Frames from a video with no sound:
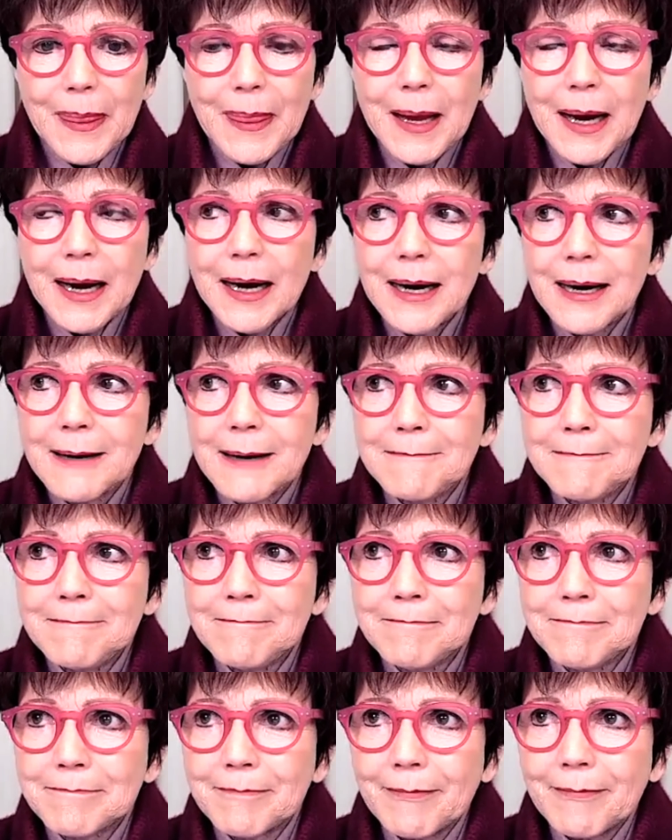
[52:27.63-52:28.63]

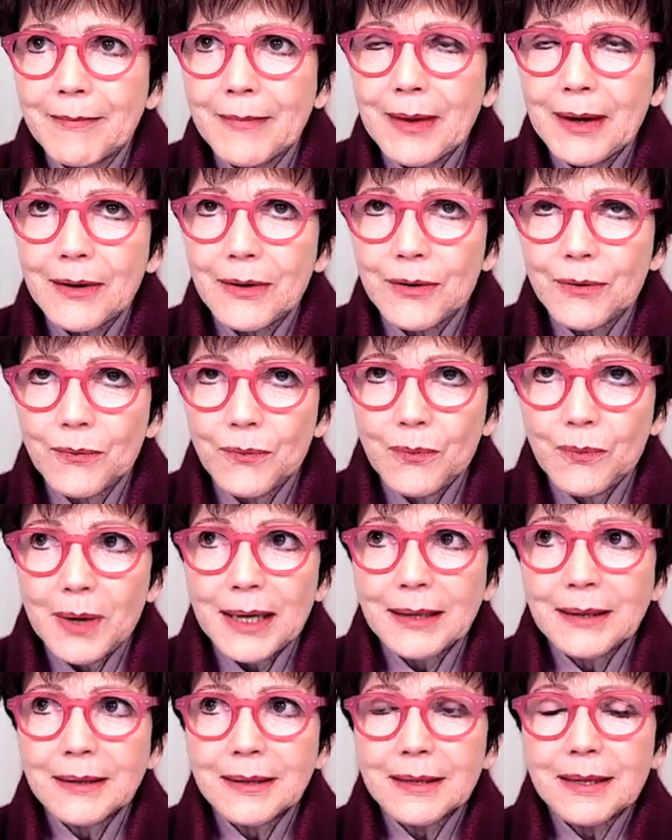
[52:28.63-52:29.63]
Um, the
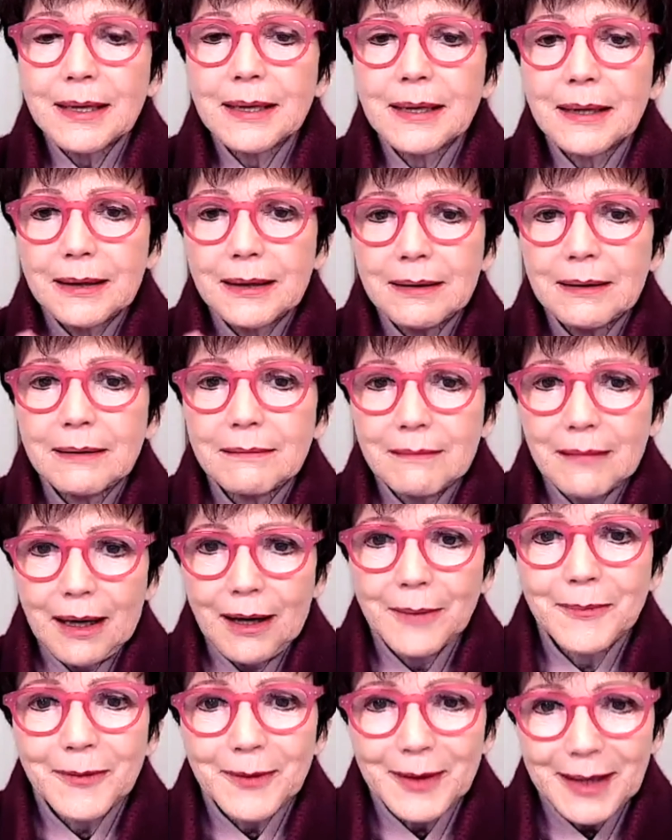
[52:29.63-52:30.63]
ones that are
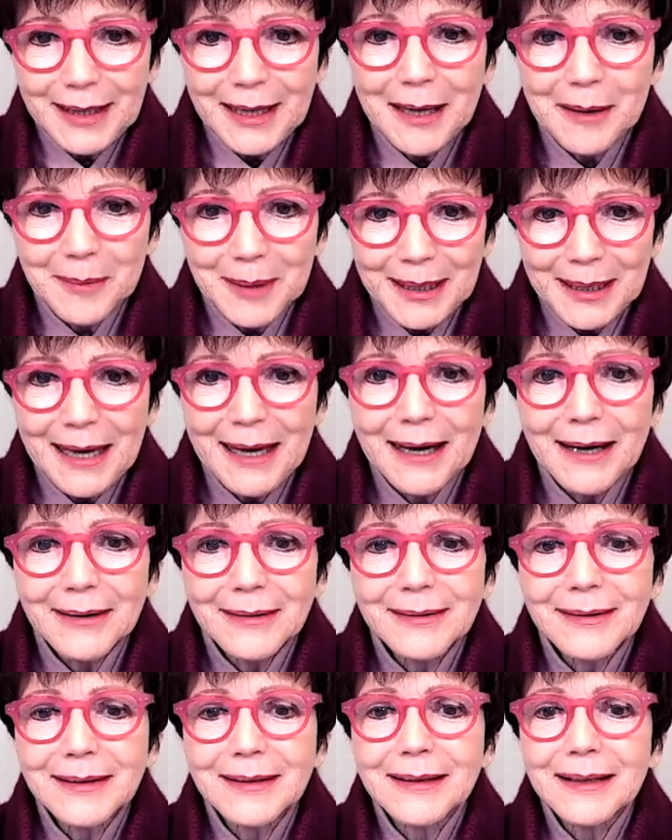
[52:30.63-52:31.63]
hopefully coming out,
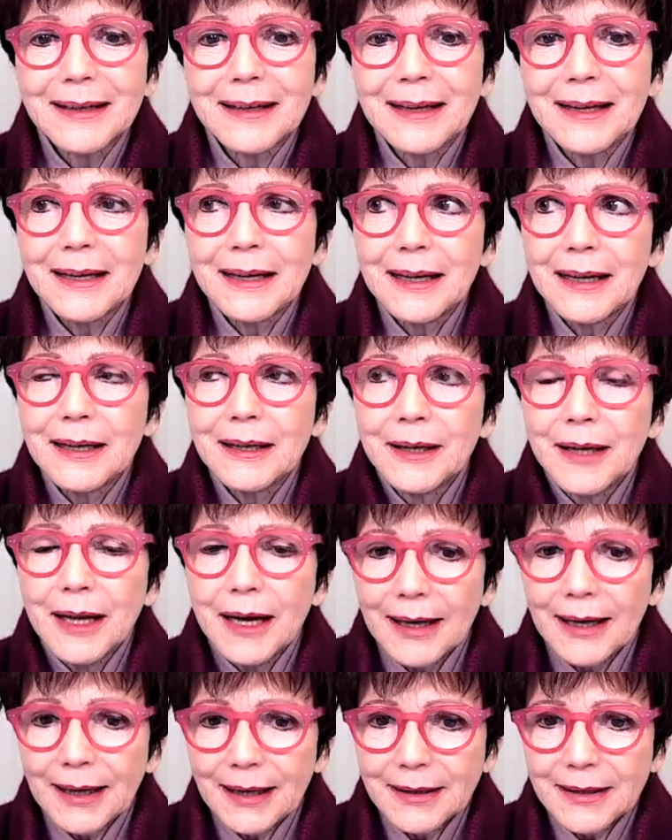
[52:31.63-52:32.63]
they're
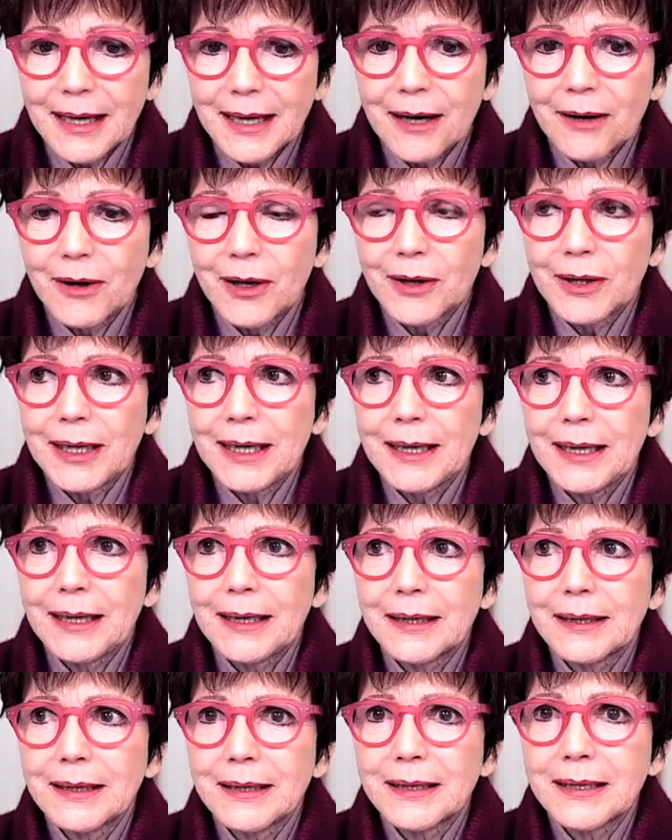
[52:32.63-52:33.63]
like tarot
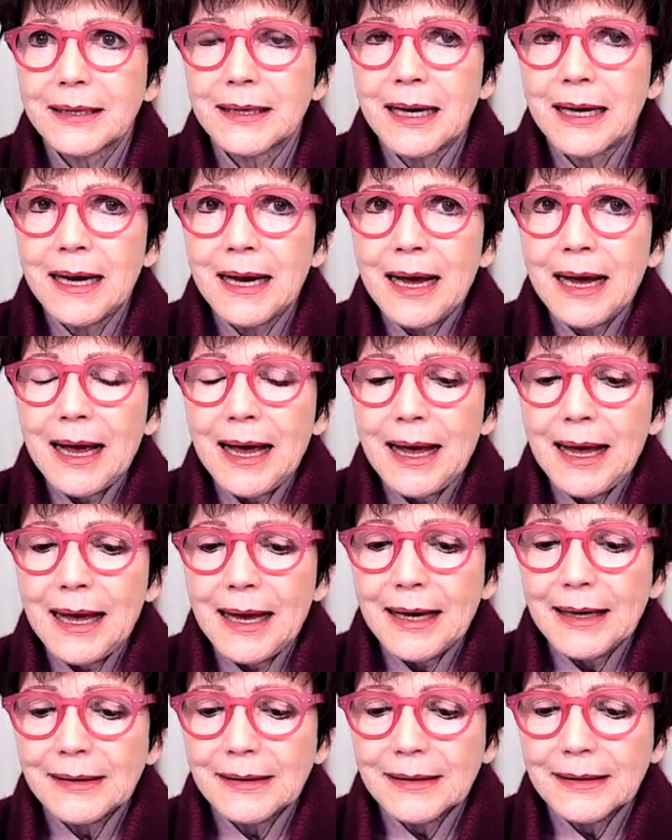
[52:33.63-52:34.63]
cards,
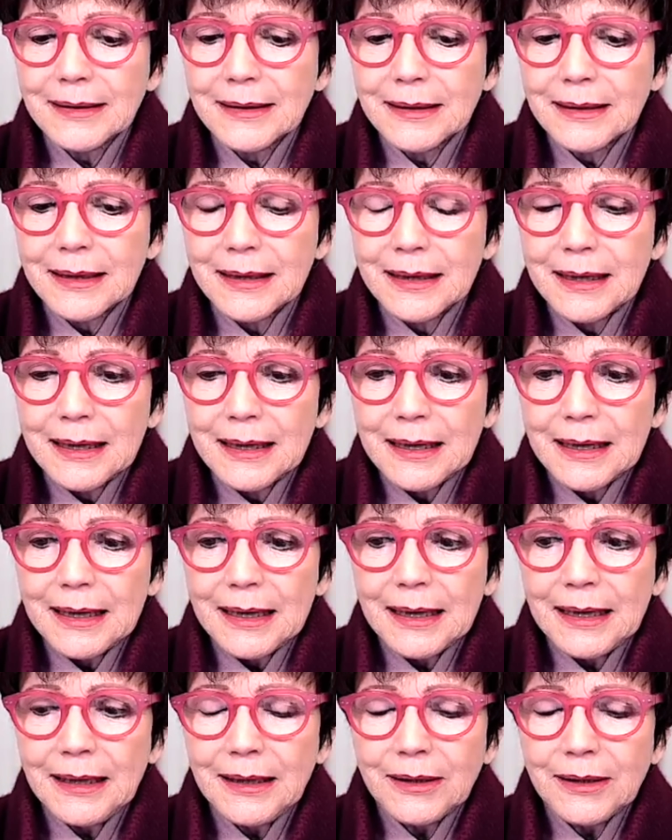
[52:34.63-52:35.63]
and
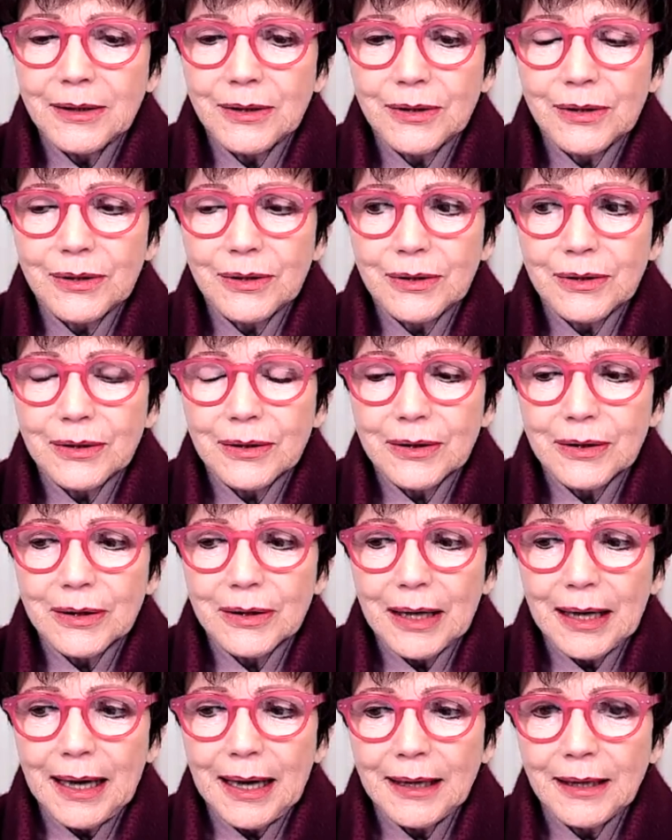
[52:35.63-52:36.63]
each
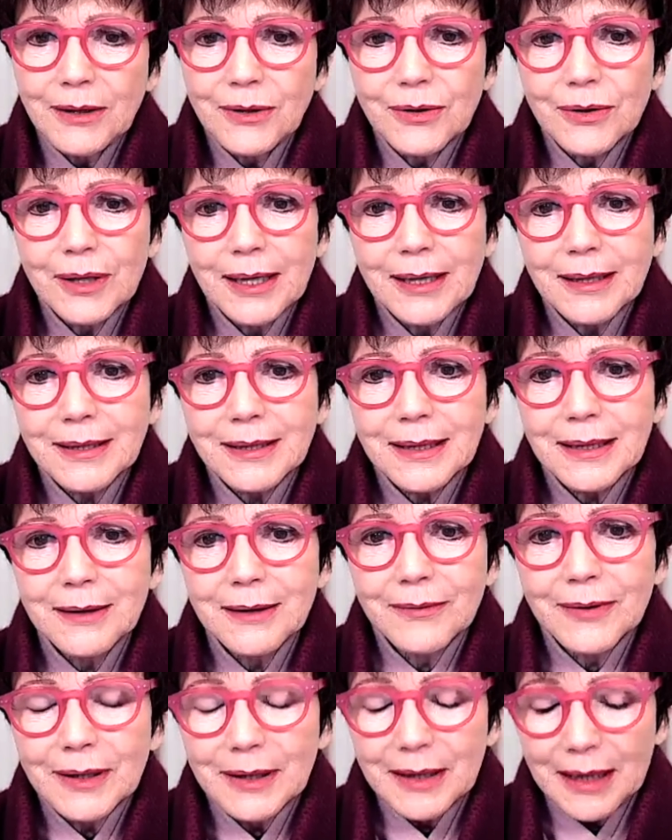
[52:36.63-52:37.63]
angel has
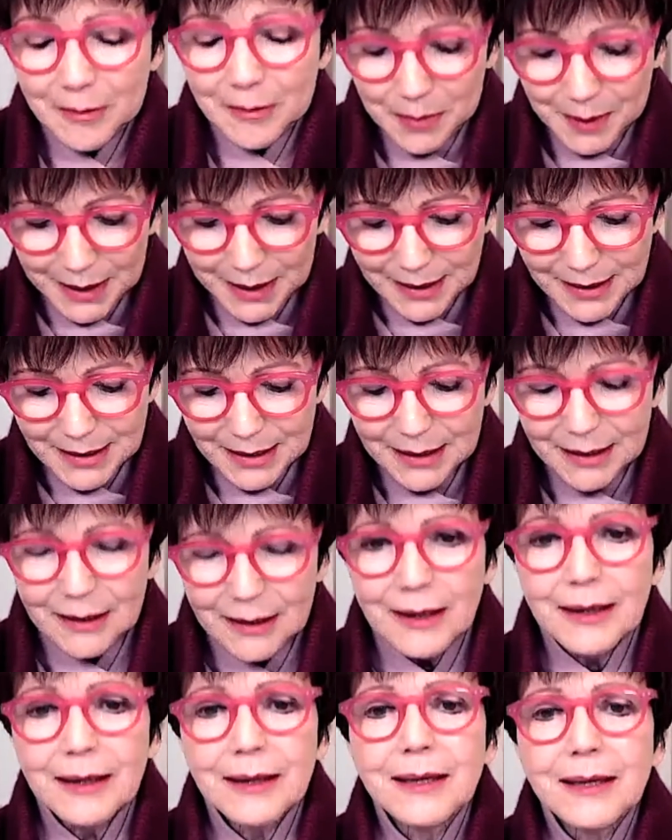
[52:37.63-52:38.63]
given a blessing
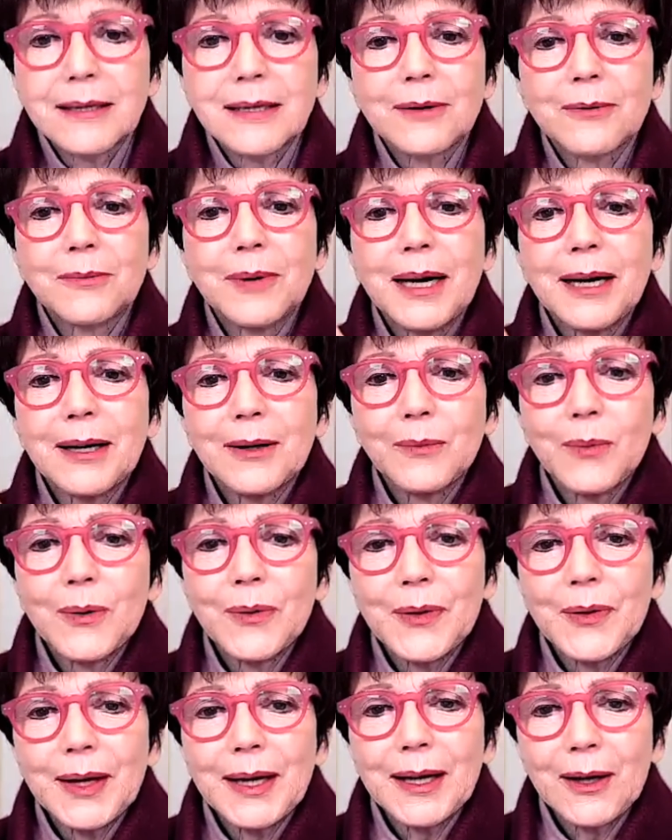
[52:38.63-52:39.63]
like this around what
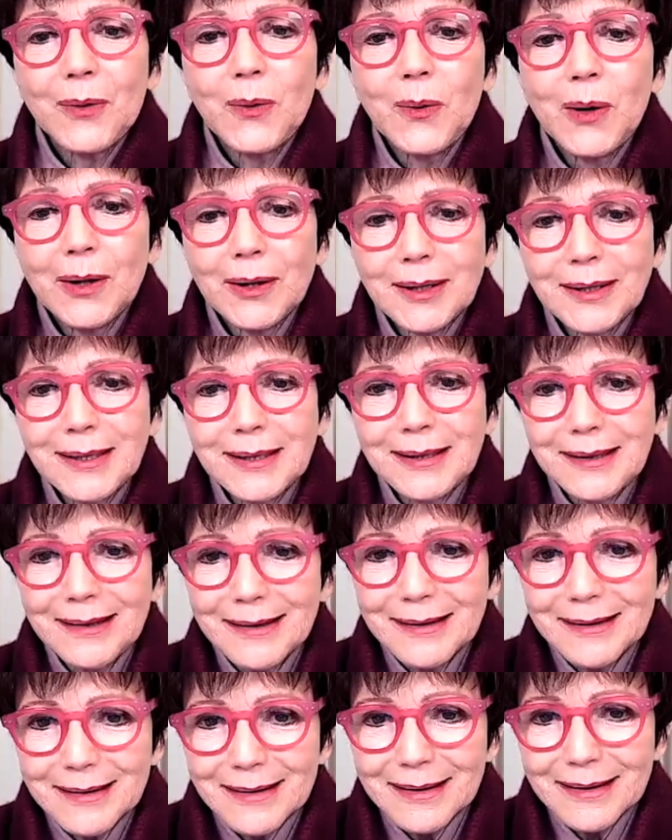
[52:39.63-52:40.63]
their quality
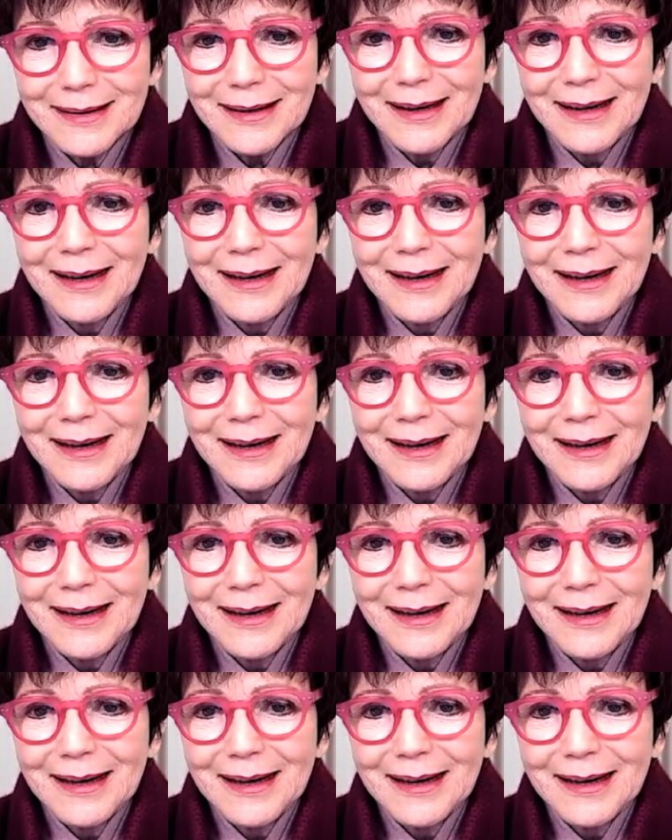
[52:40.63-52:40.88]
is.